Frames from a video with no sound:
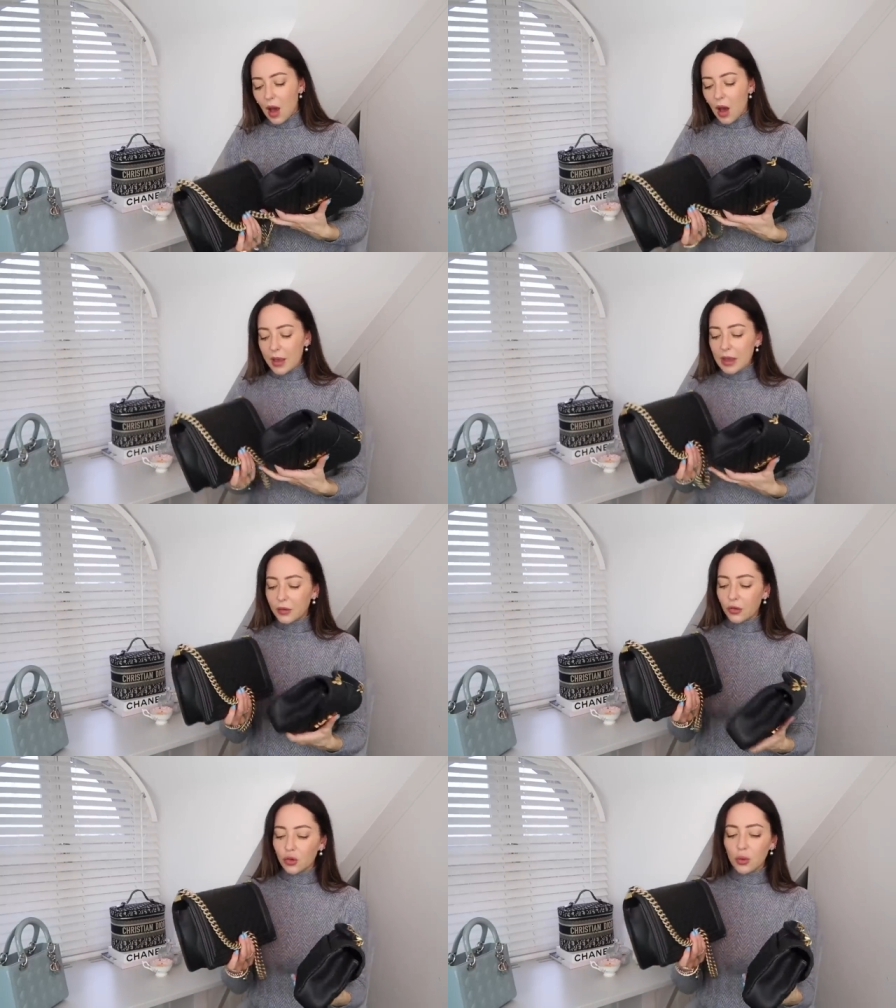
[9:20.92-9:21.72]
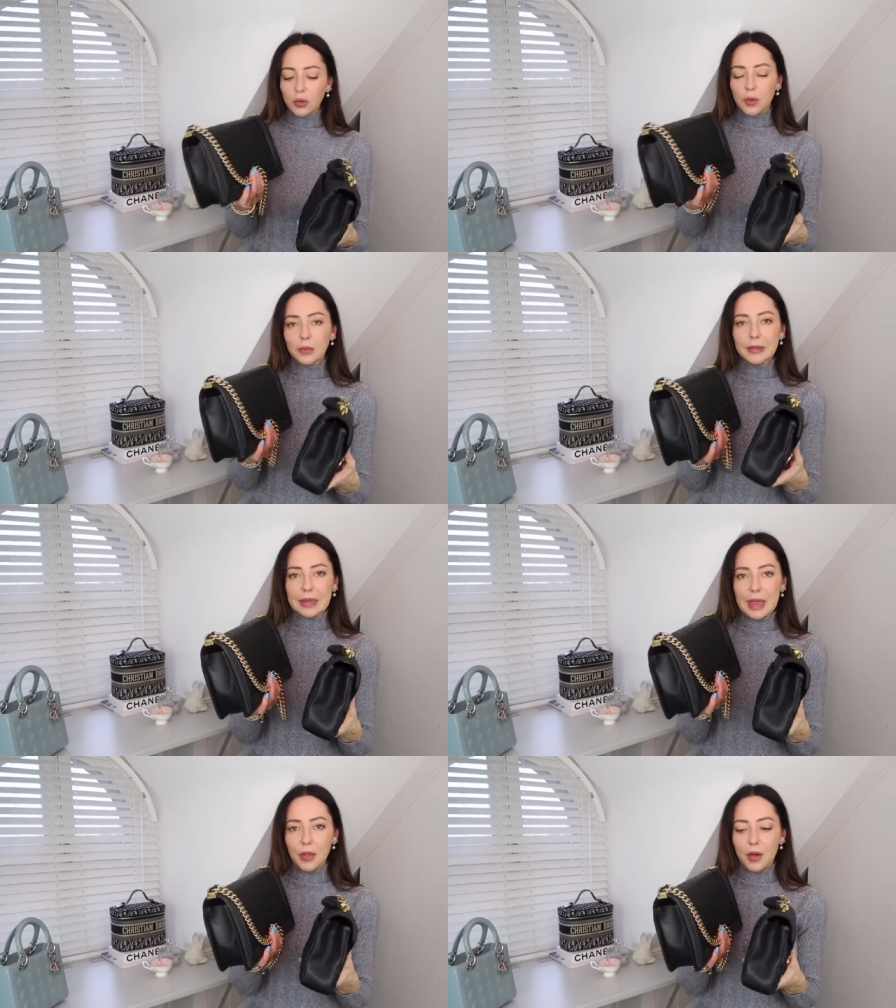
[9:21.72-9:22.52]
I had stored them
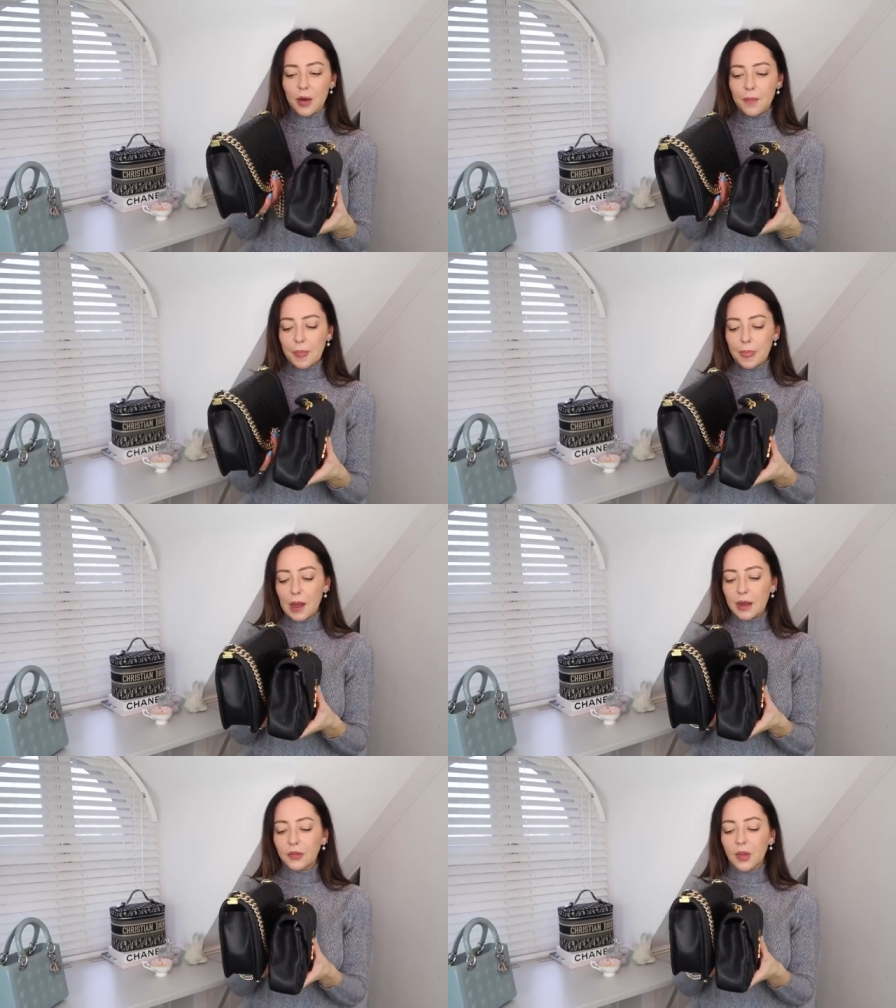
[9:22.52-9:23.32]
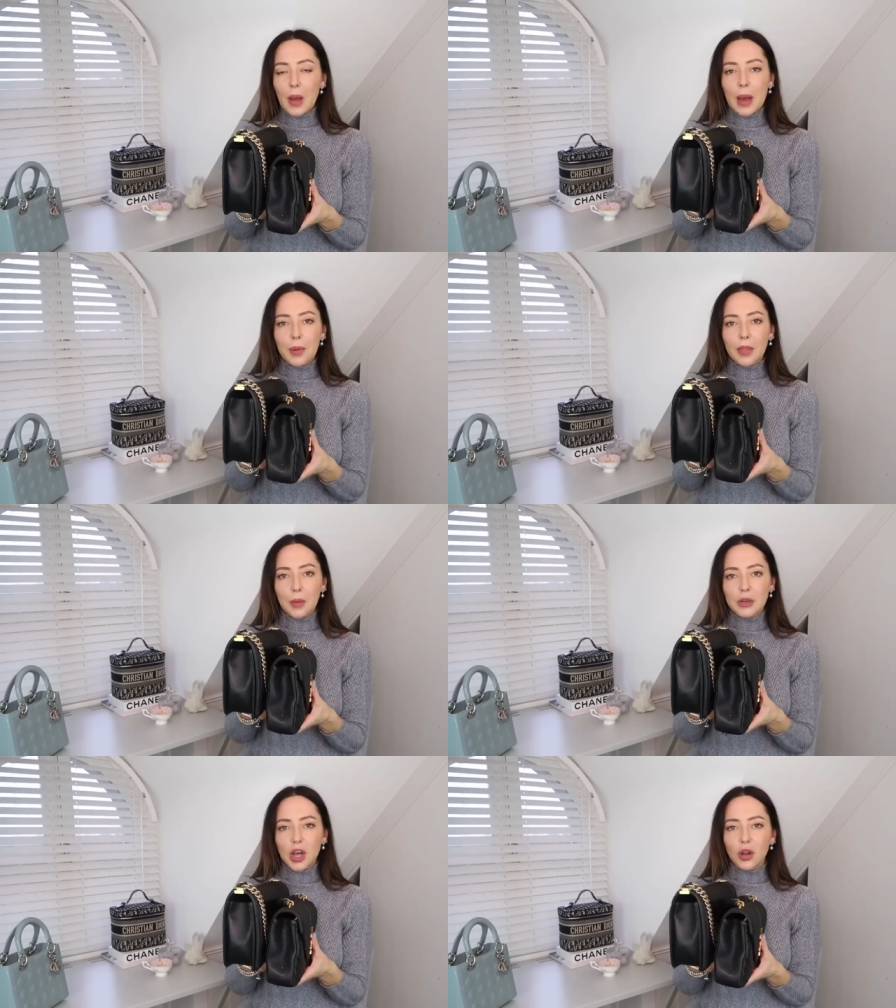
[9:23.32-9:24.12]
together and it so happened they
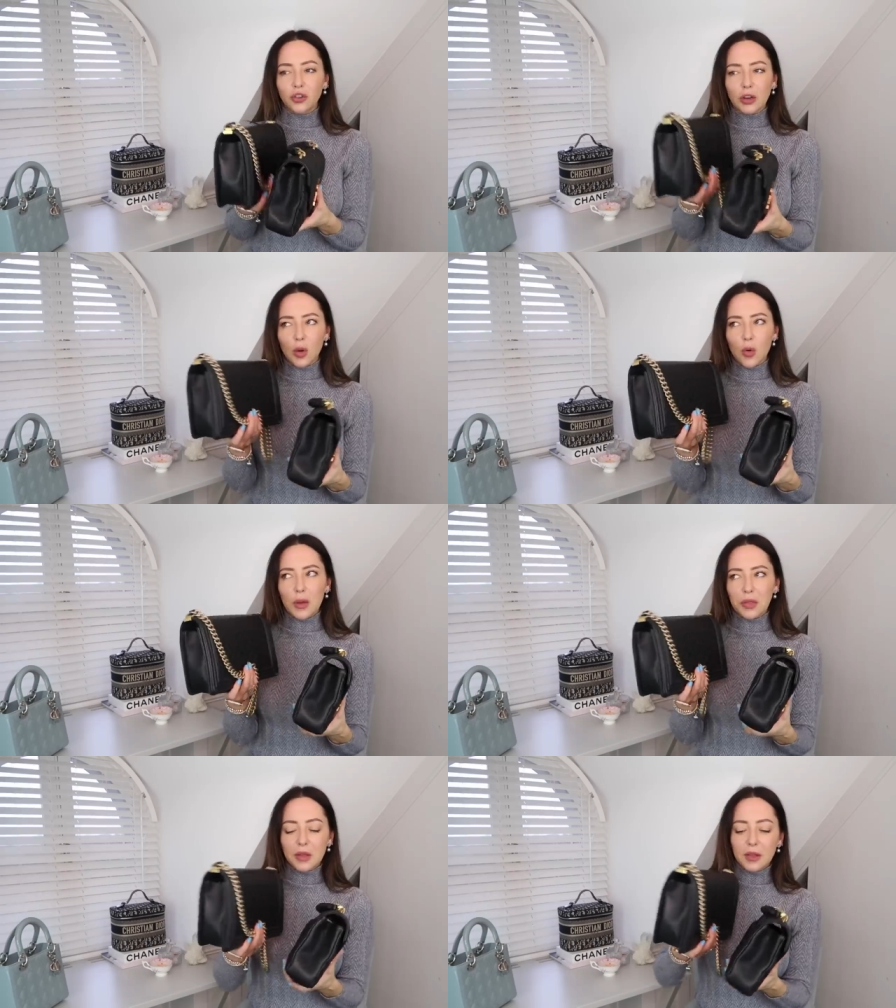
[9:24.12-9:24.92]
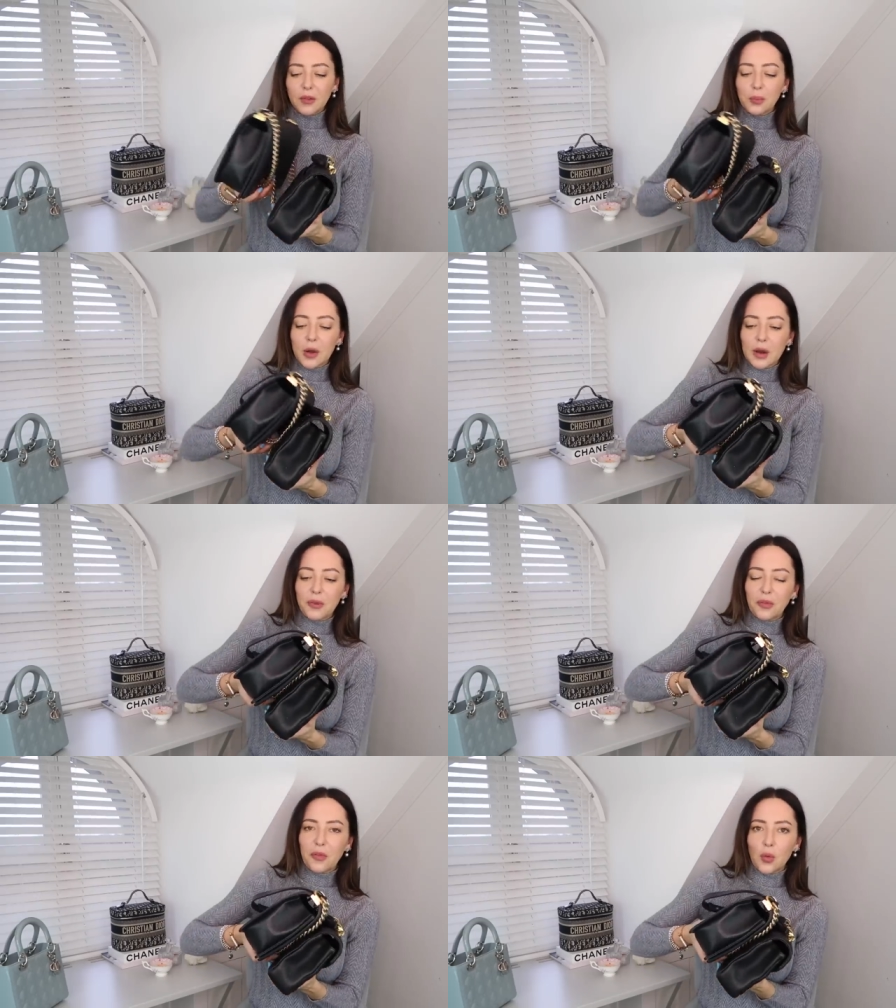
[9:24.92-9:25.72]
were touching, or I think this one
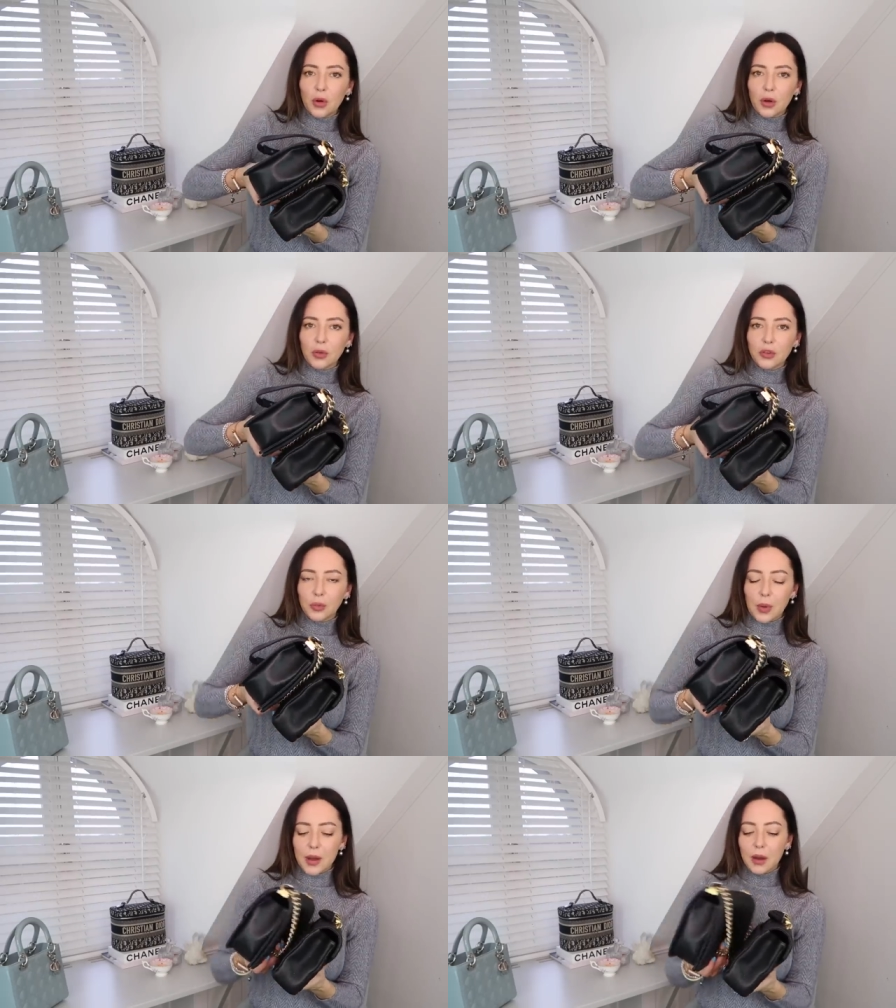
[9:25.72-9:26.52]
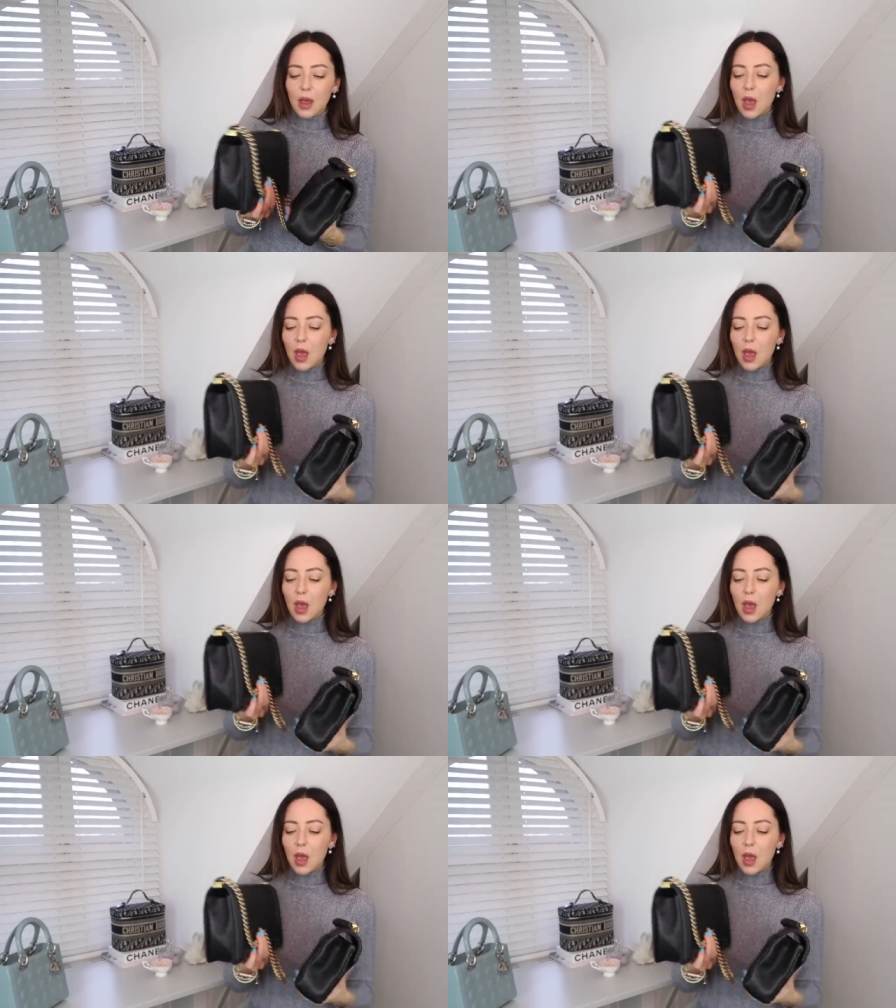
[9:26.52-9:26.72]
had fallen onto it.